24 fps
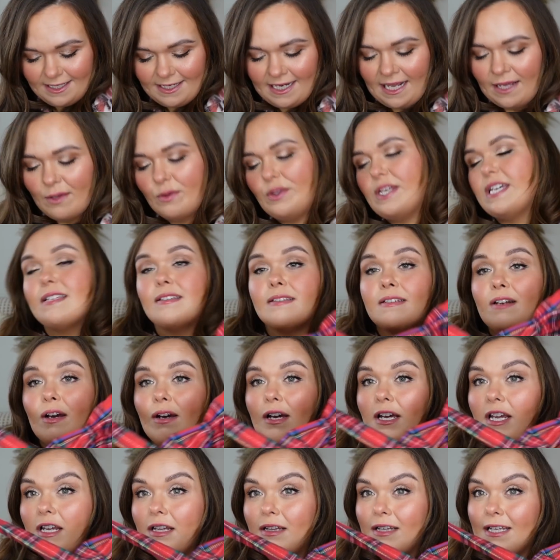Now this
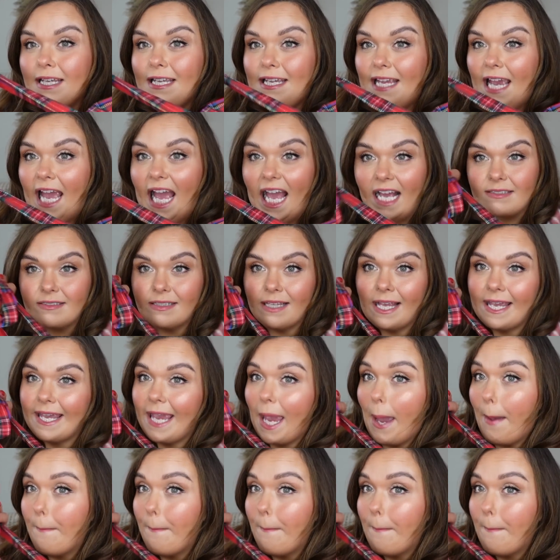not only has like